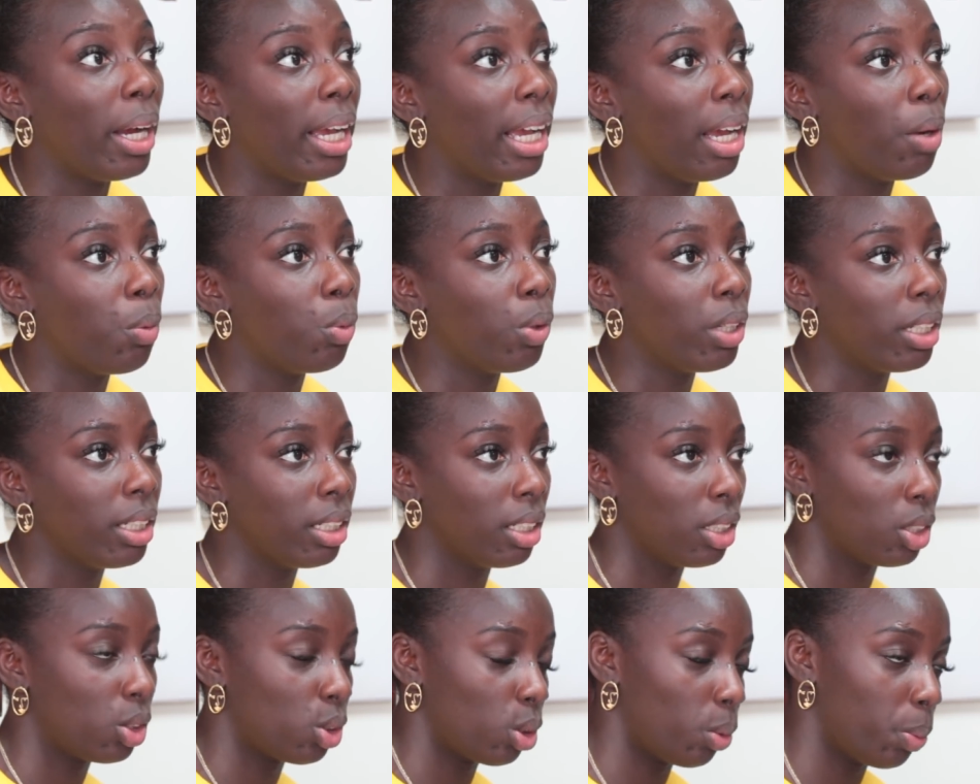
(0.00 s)
why I
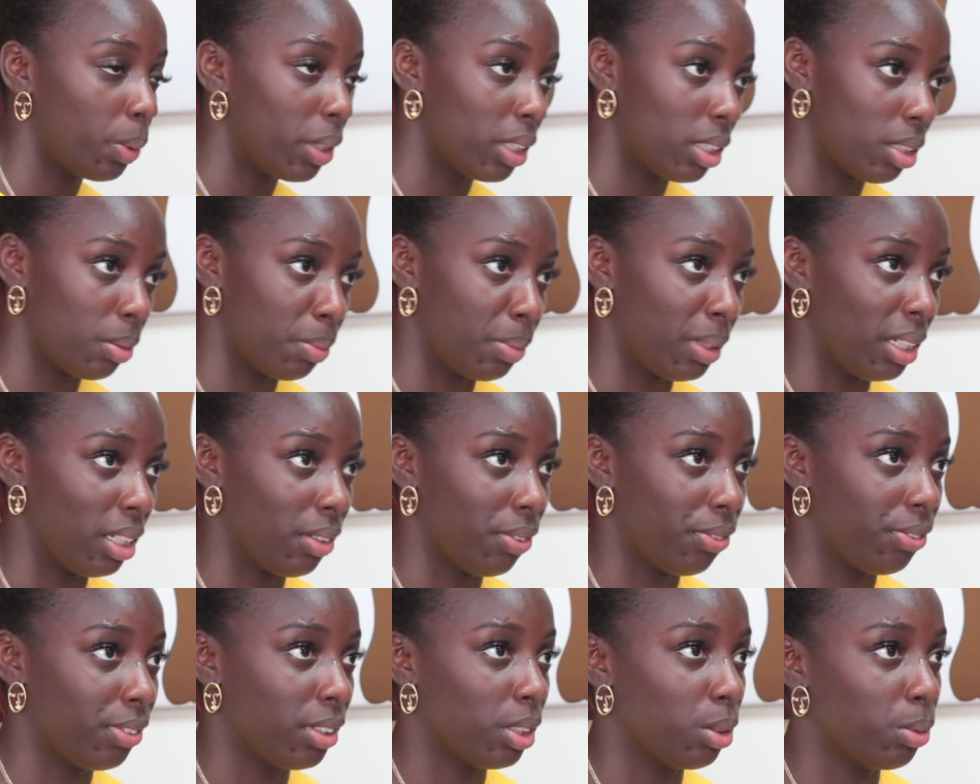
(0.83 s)
wanted the topic to be a
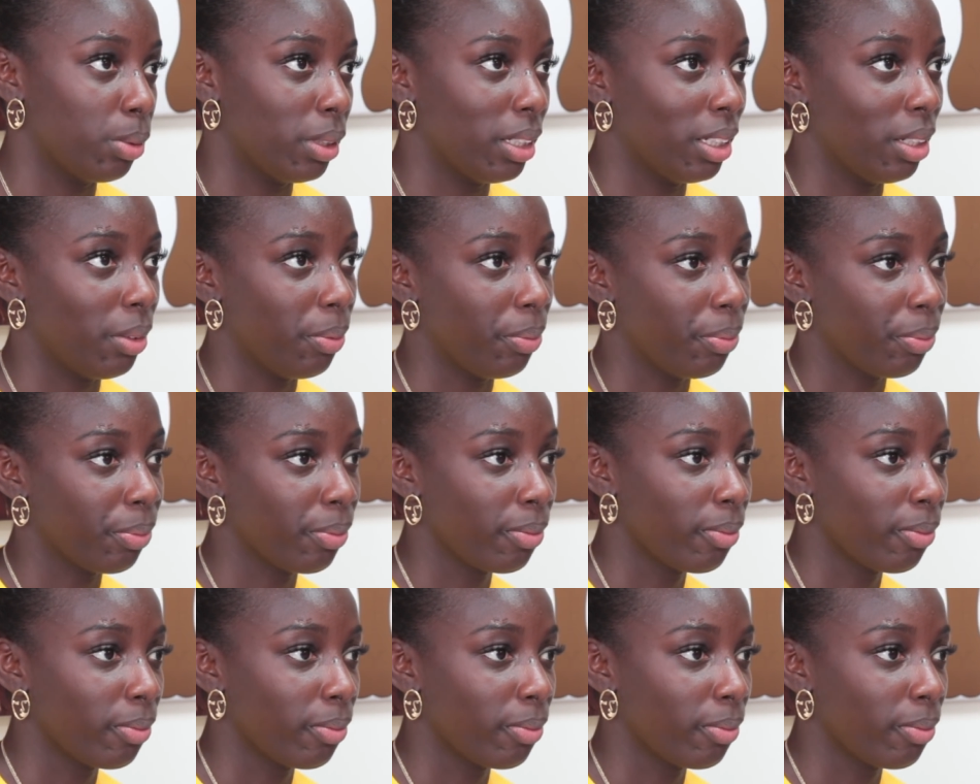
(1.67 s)
thing where,